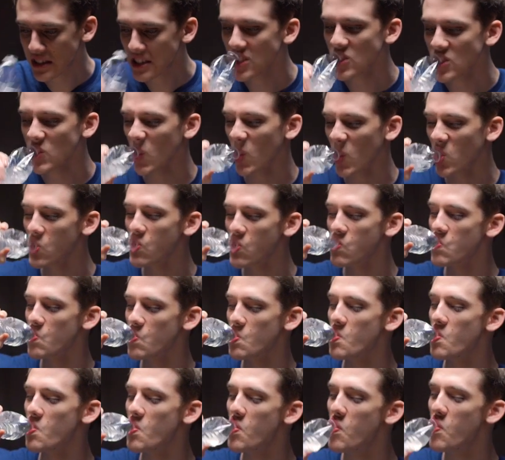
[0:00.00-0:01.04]
Can you taste
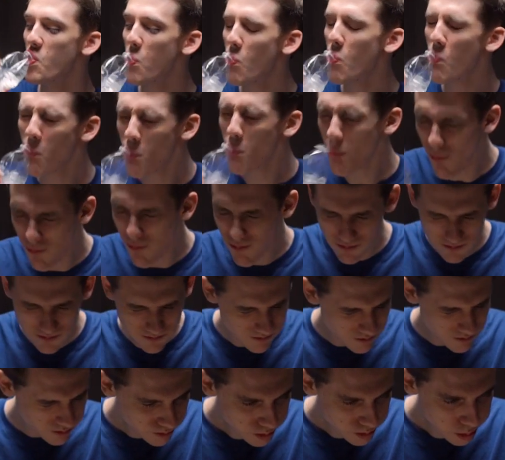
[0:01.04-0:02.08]
any of the orange cream, or did
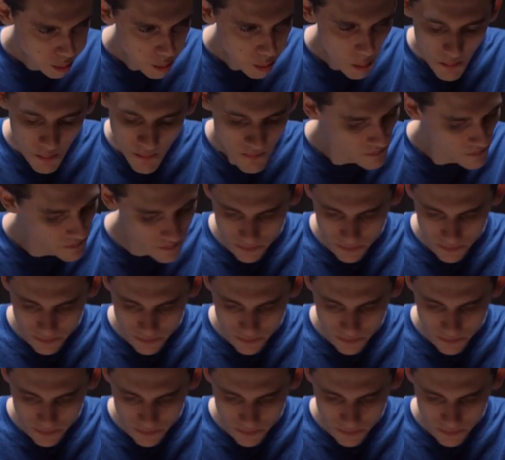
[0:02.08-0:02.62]
that get lost,